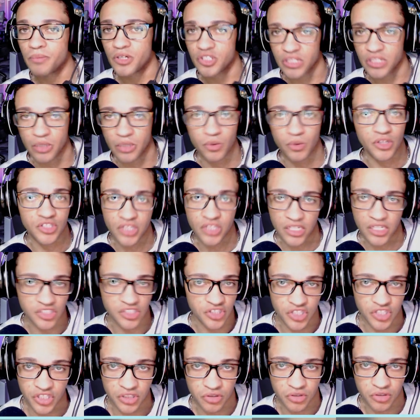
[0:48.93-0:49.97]
So that way you guys are
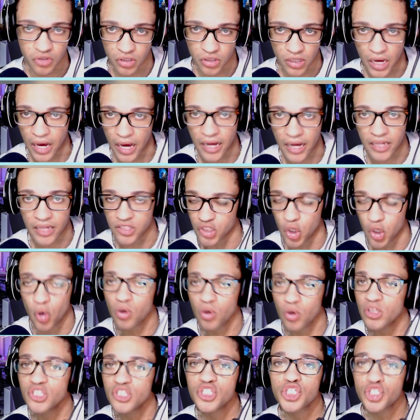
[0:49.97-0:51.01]
just
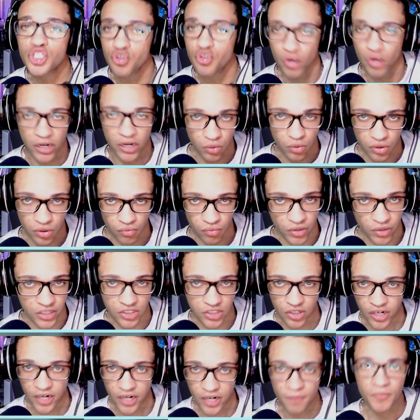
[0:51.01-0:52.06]
totally shred with Raze. All
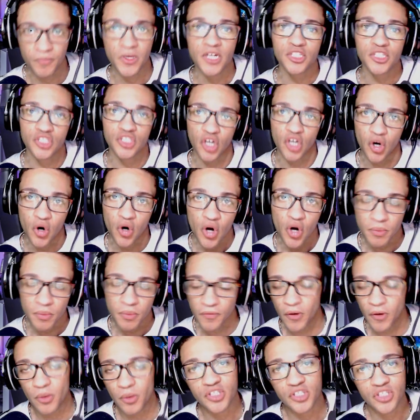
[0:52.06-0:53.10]
right. So
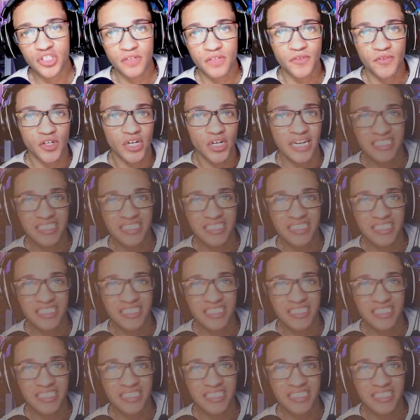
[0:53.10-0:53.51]
before we get into the video, guys,